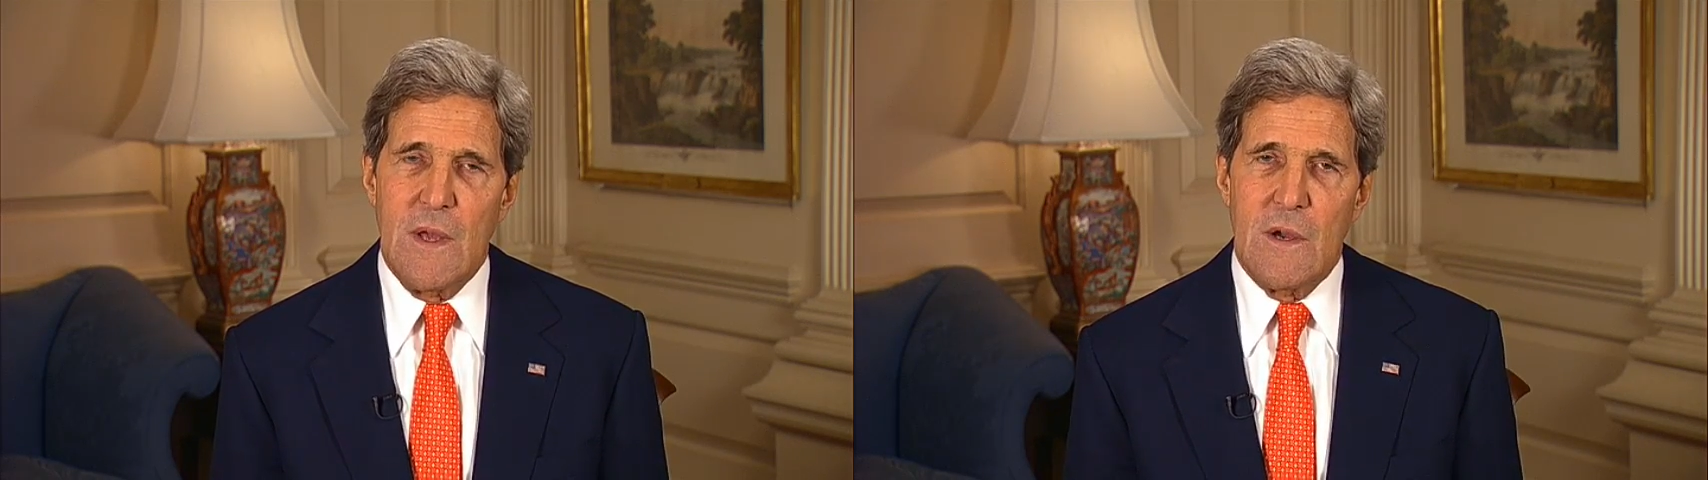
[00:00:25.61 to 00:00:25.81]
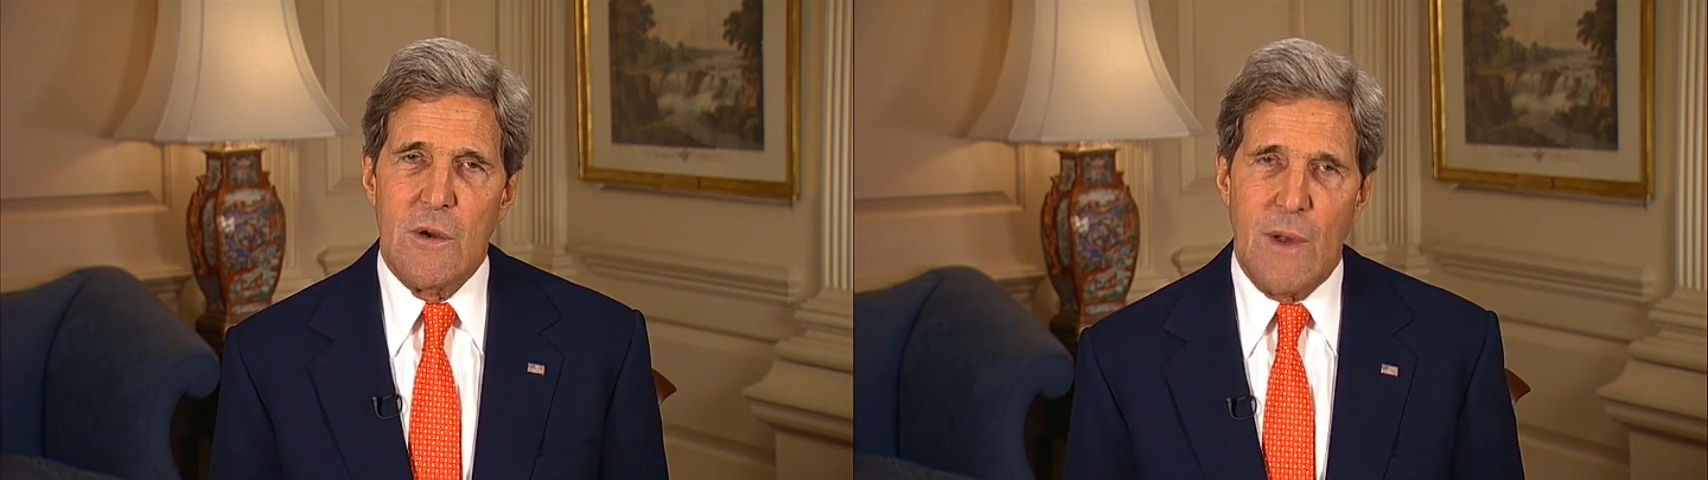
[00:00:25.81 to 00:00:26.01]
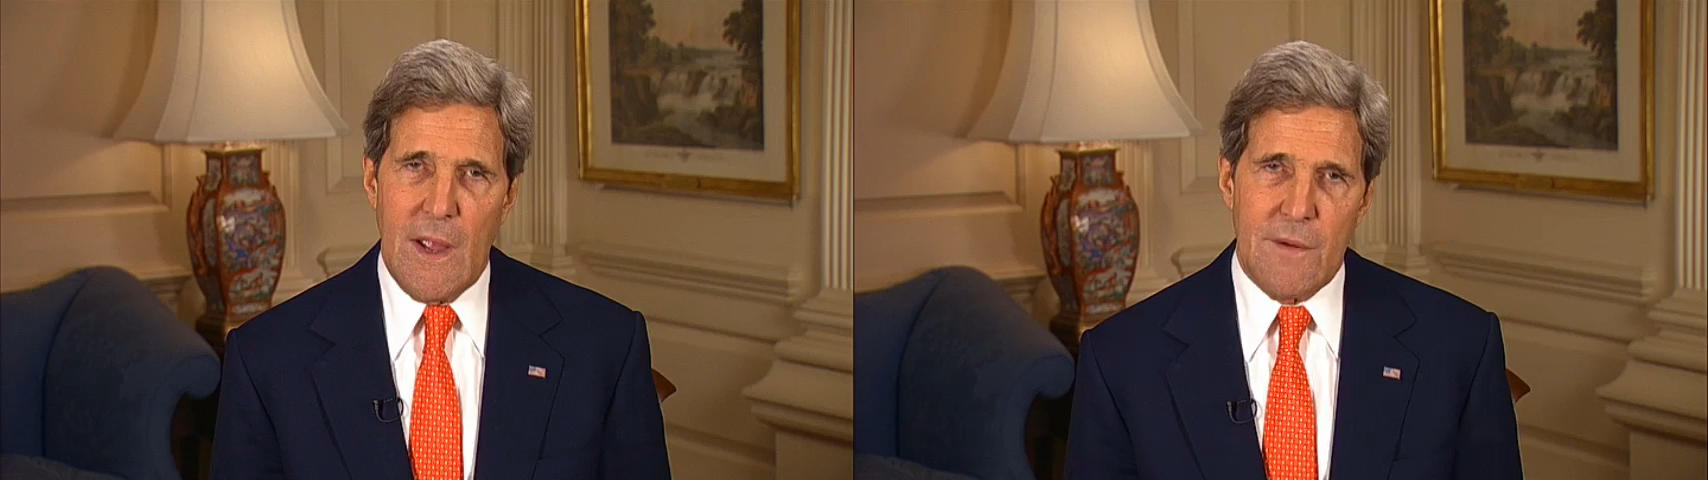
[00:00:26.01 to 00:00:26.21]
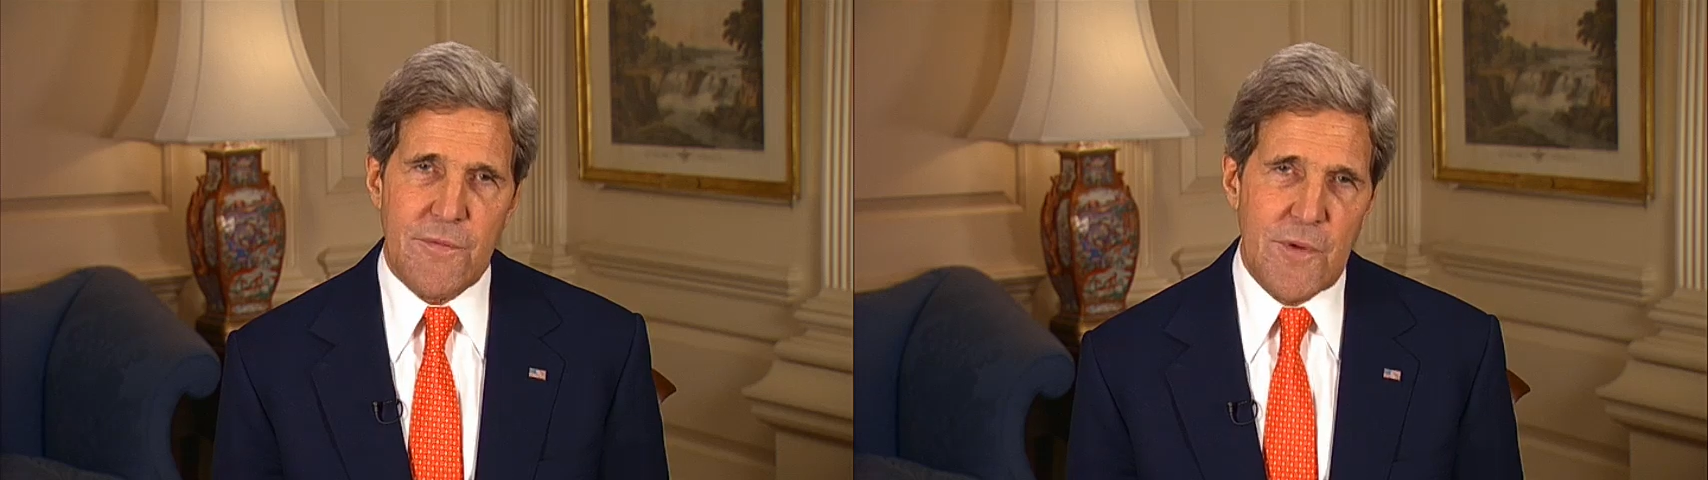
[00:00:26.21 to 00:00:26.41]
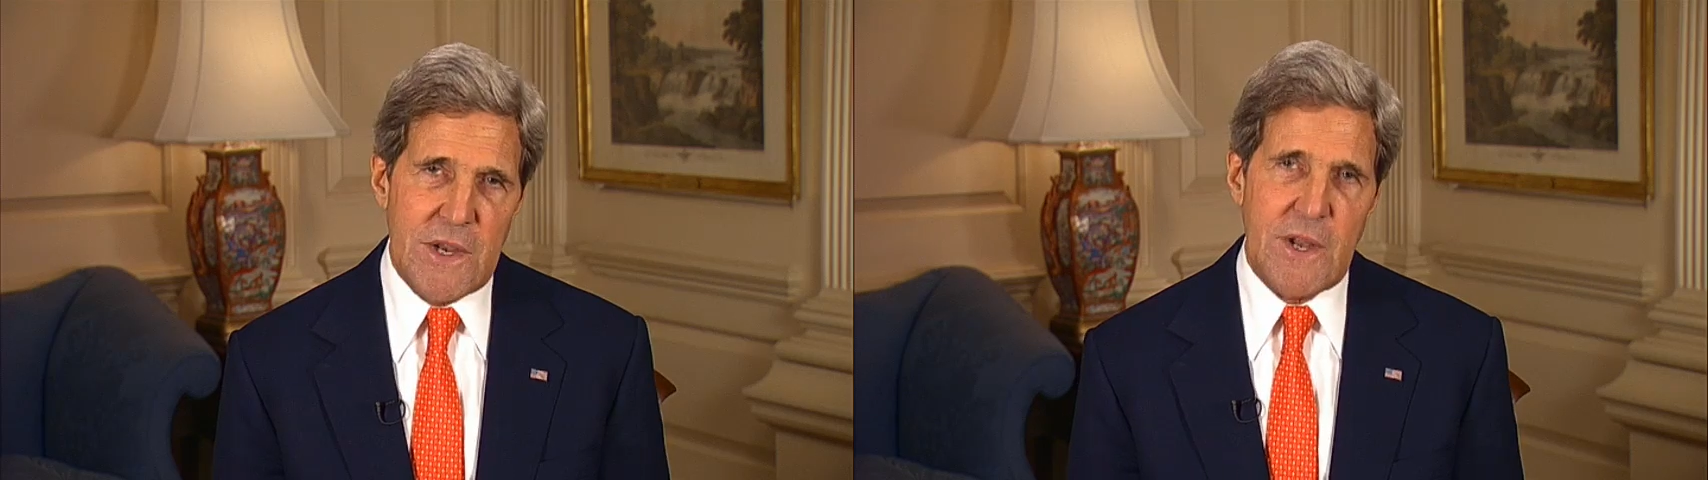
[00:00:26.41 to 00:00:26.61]
who
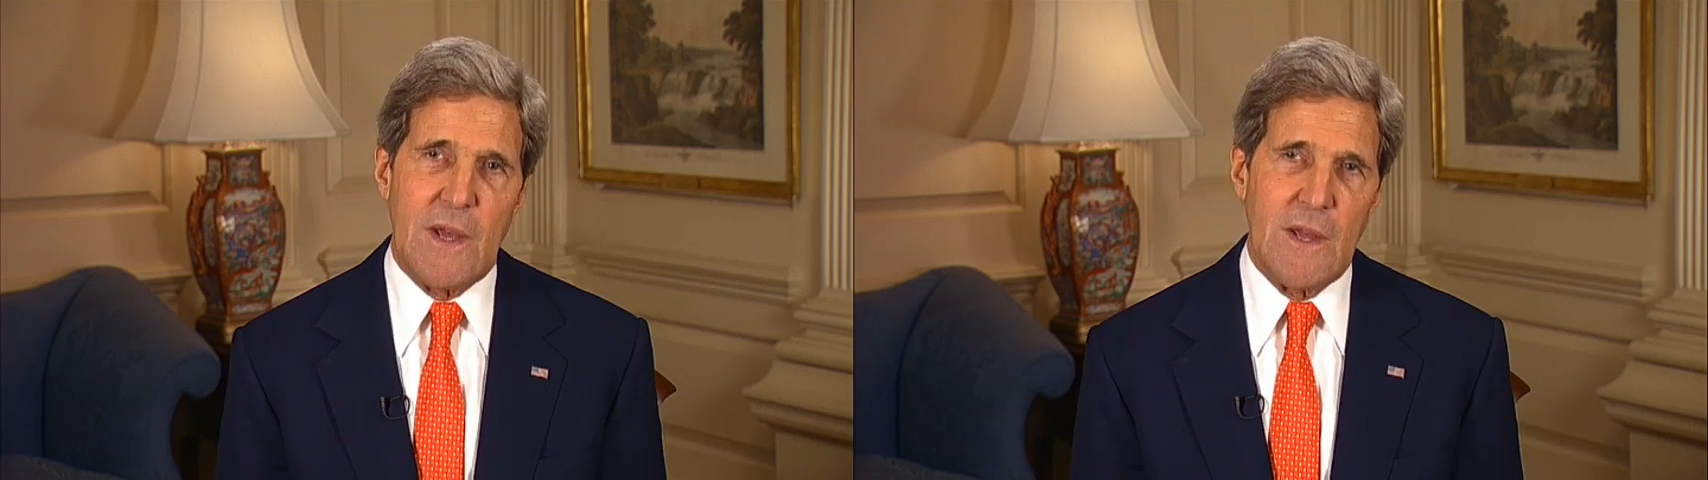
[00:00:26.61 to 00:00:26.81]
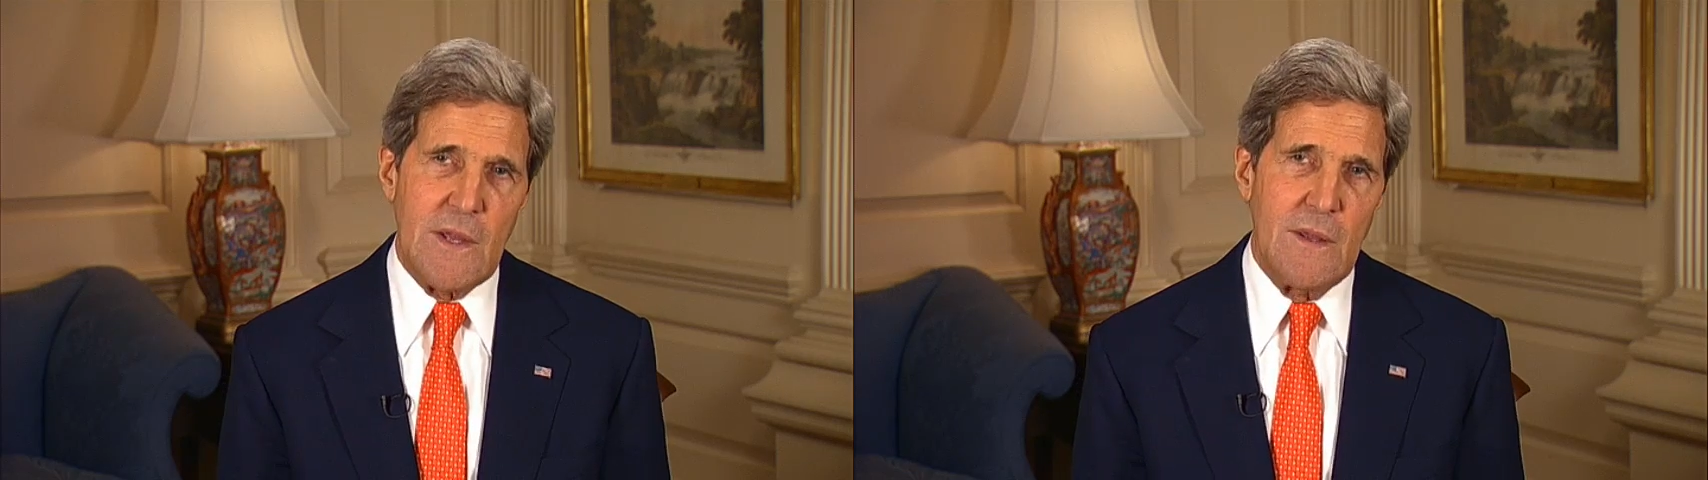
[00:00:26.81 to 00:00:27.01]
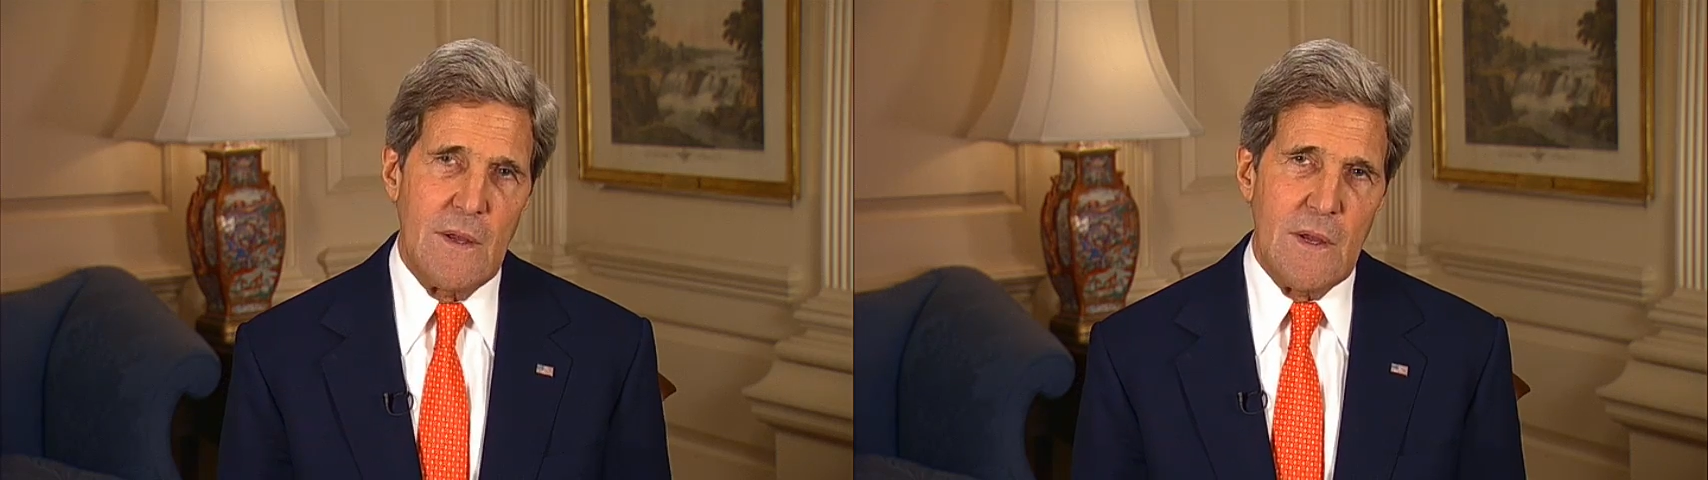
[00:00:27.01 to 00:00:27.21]
every day